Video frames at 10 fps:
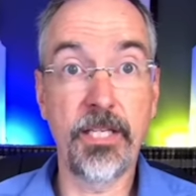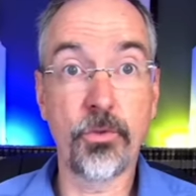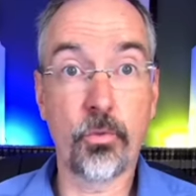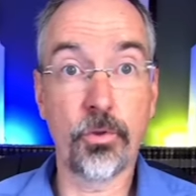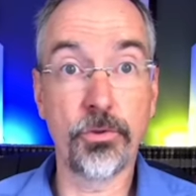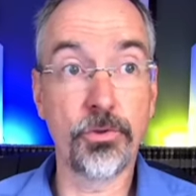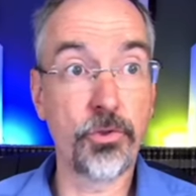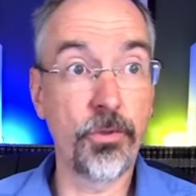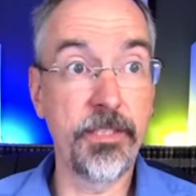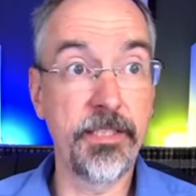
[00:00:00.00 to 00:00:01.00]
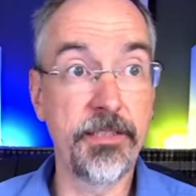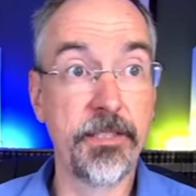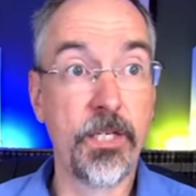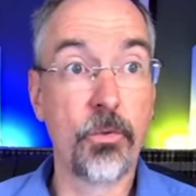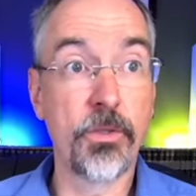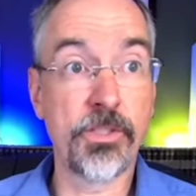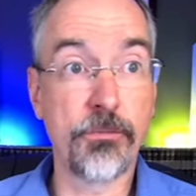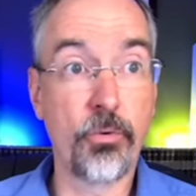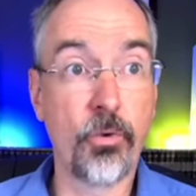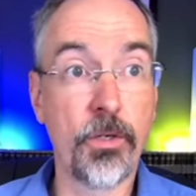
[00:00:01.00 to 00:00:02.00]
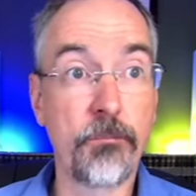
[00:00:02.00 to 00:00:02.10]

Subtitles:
and the world joined it with support,